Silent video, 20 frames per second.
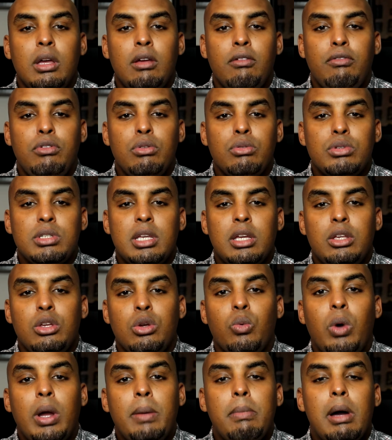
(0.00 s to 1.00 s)
if you set your
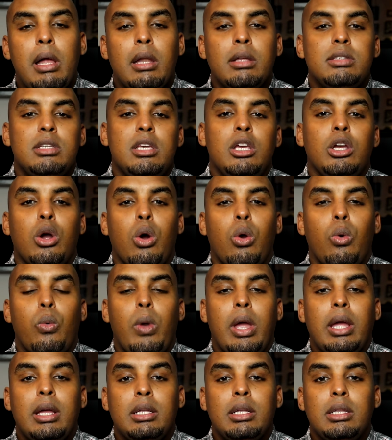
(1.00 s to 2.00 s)
white balance
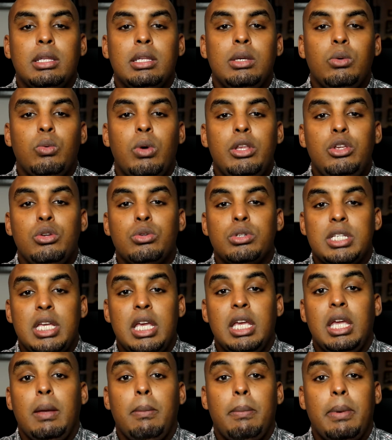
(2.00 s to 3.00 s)
incorrectly when you're
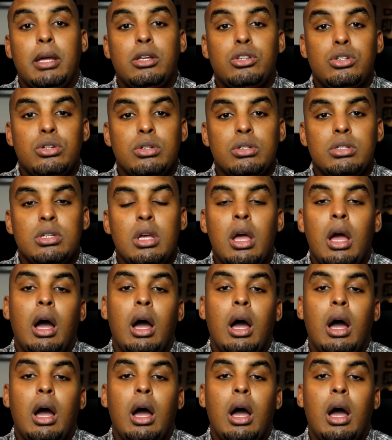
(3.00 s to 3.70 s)
taking pictures,